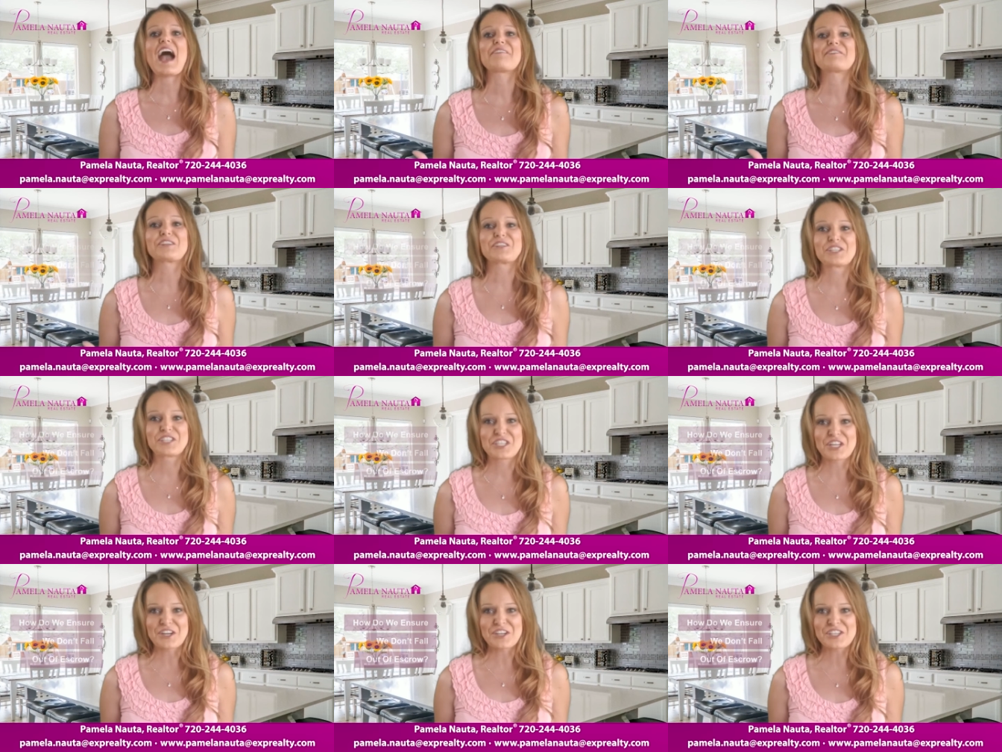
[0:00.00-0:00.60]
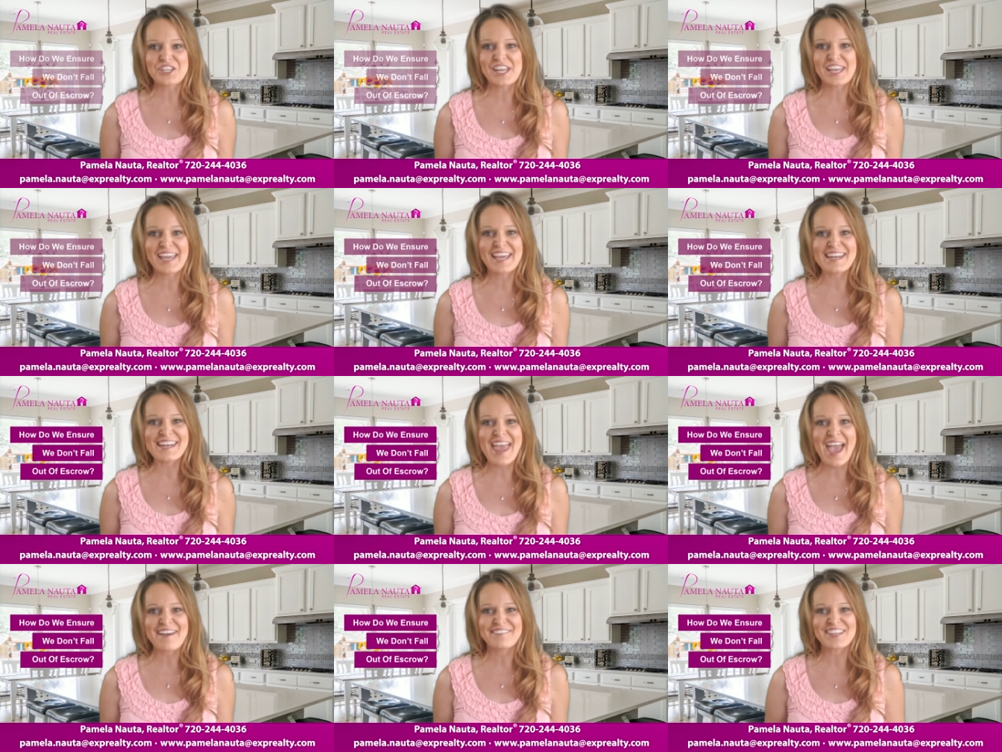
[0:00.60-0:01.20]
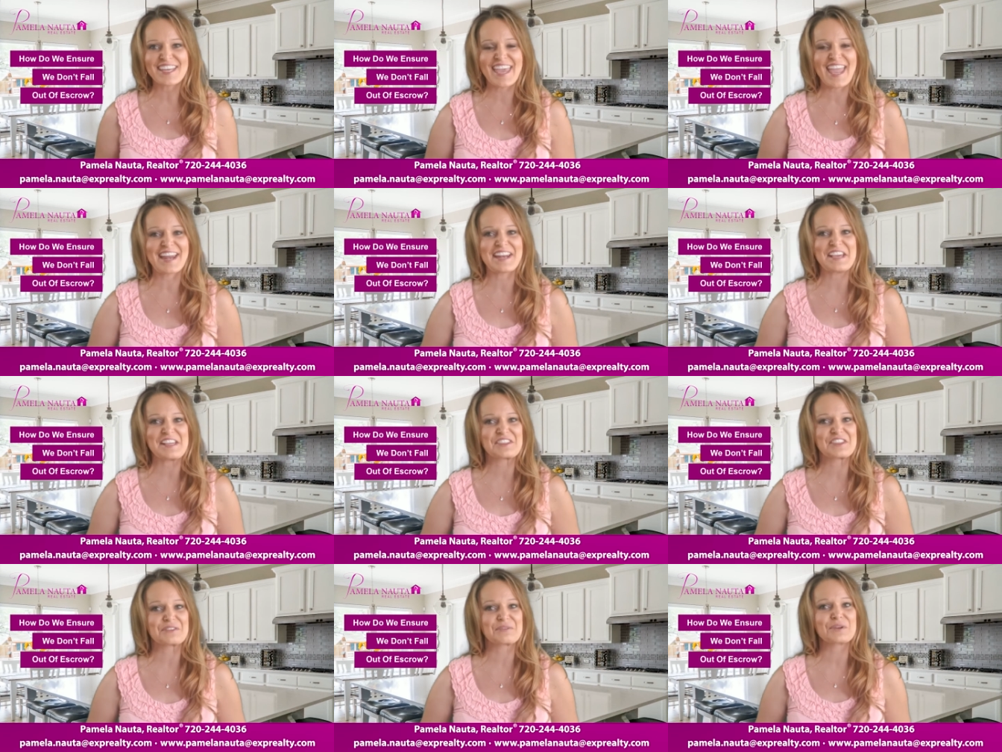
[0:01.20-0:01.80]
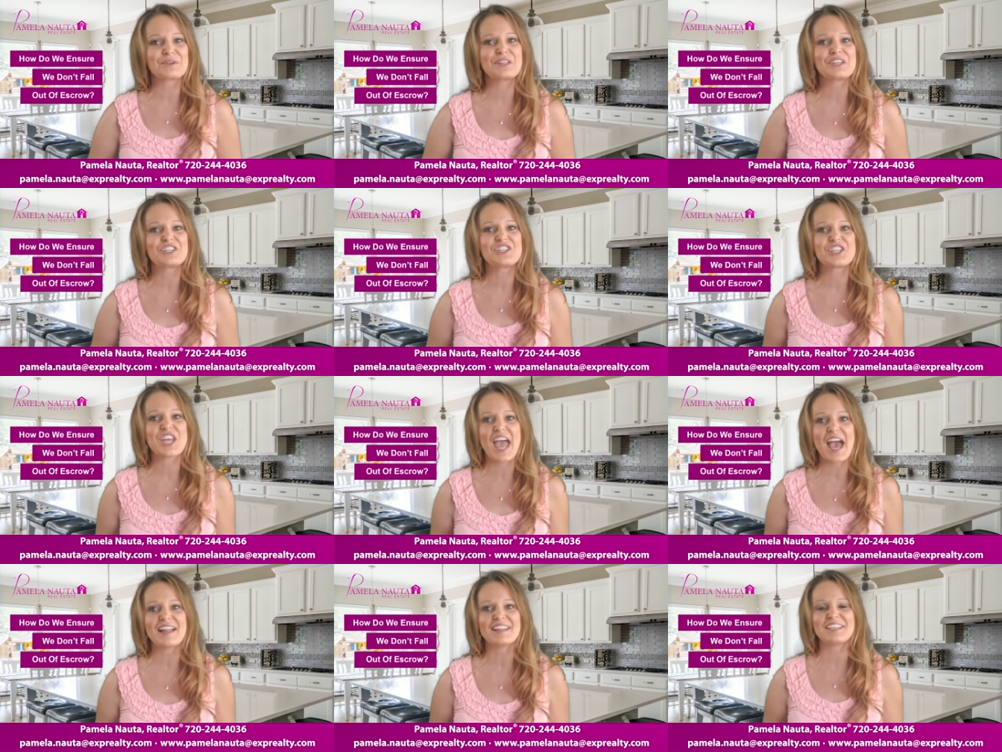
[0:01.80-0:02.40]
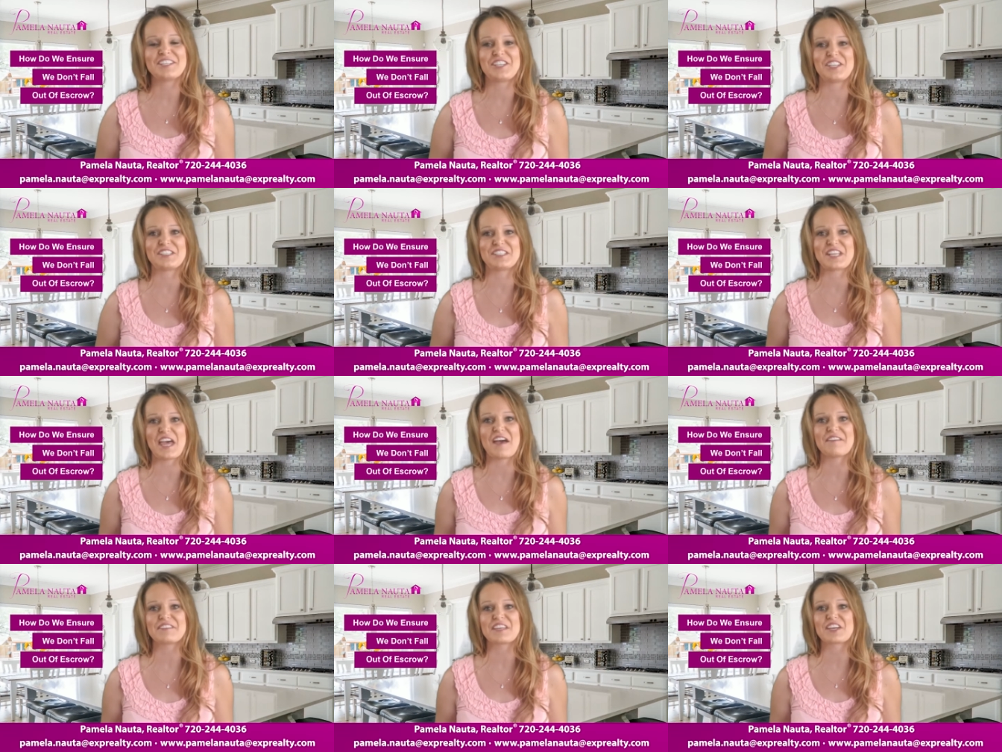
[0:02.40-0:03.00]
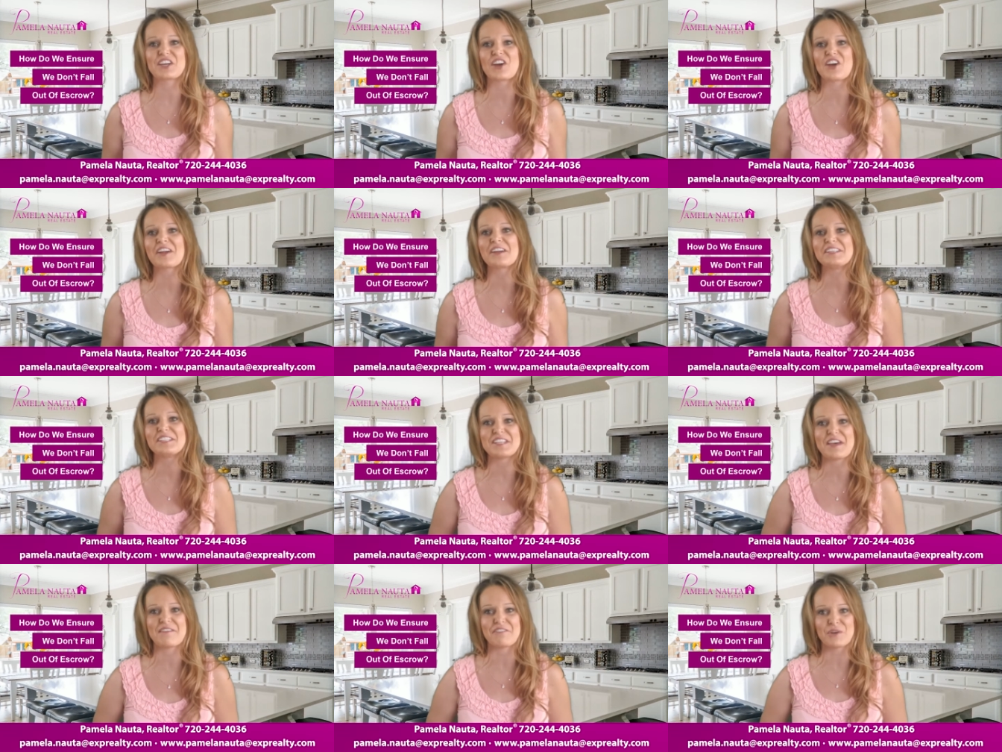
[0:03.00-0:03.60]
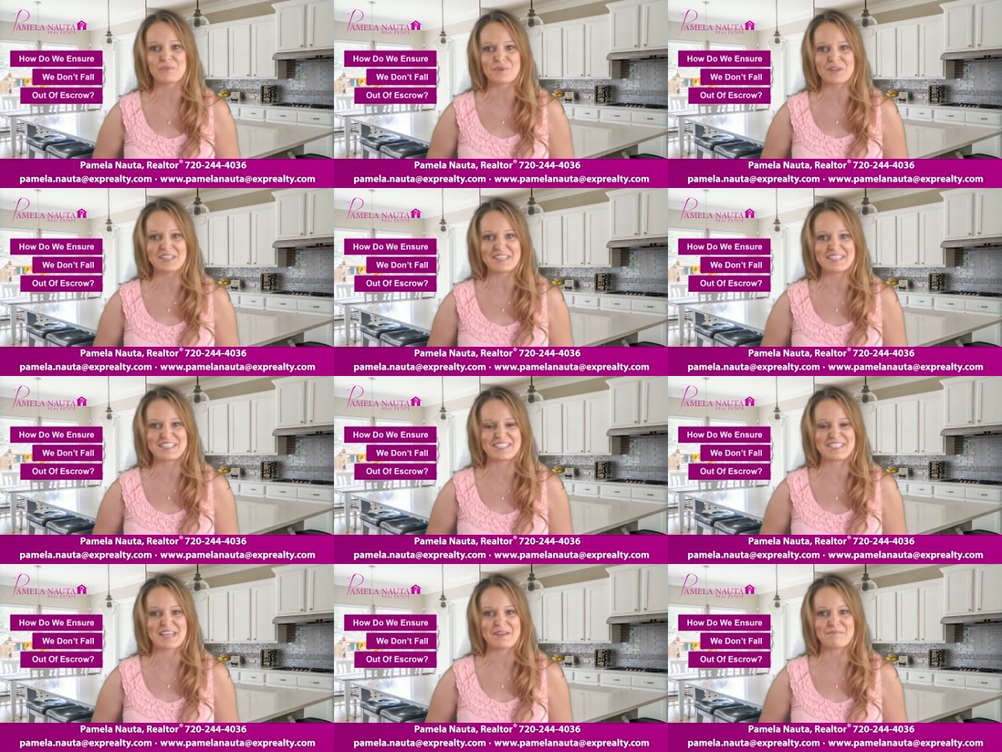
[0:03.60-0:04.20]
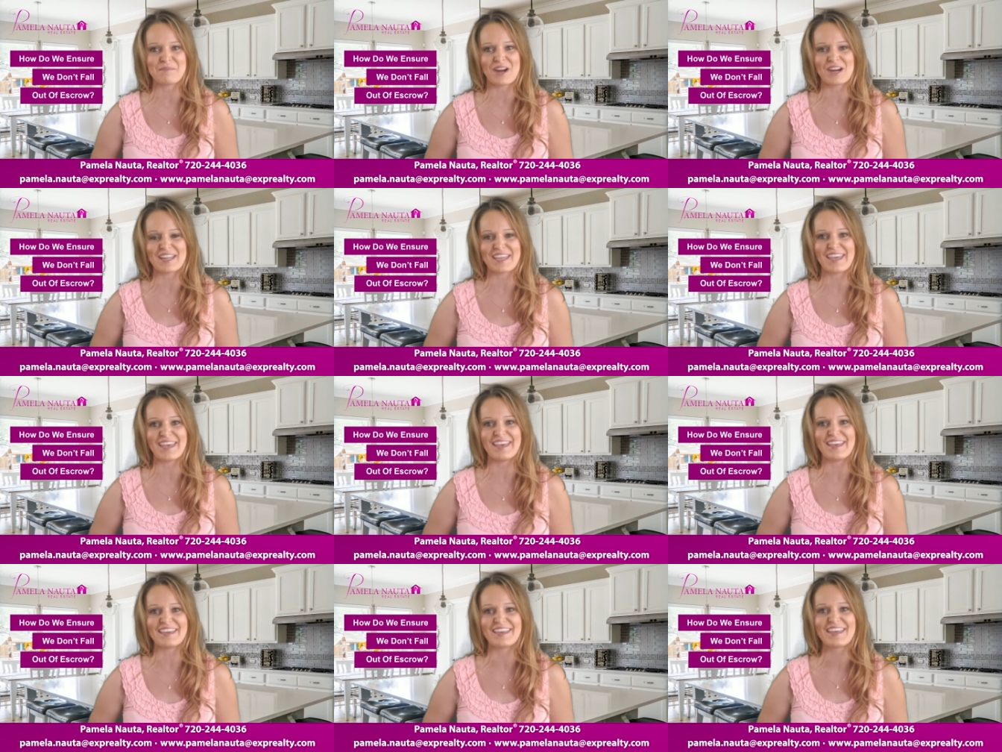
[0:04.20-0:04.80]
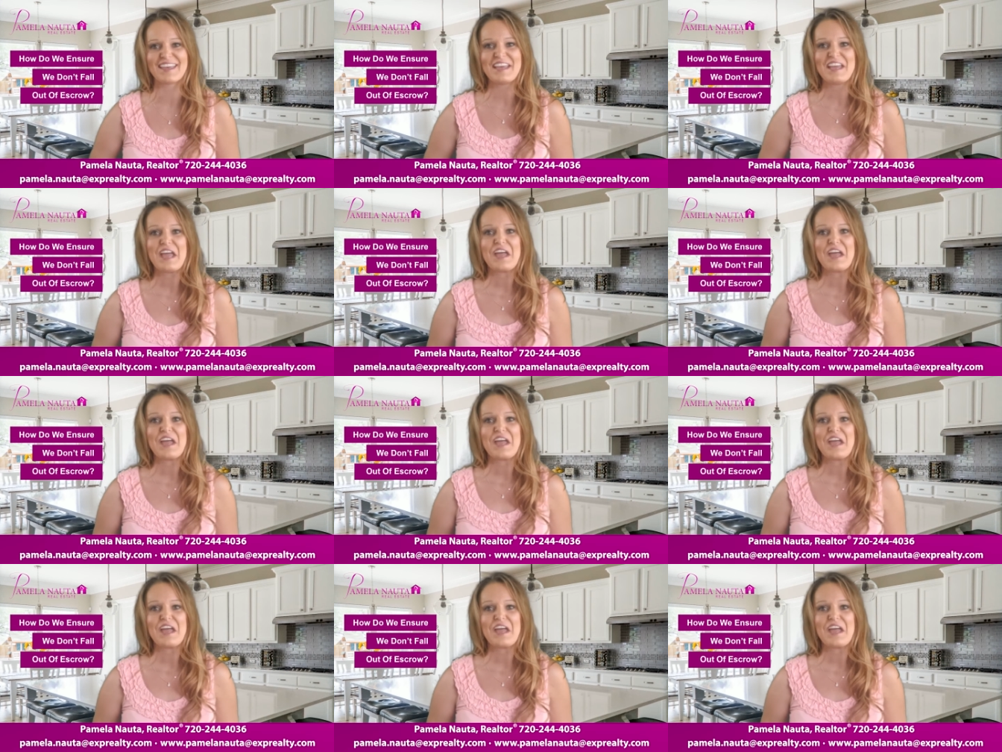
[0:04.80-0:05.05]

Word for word: After searching and navigating through the challenges of the current Denver real estate market,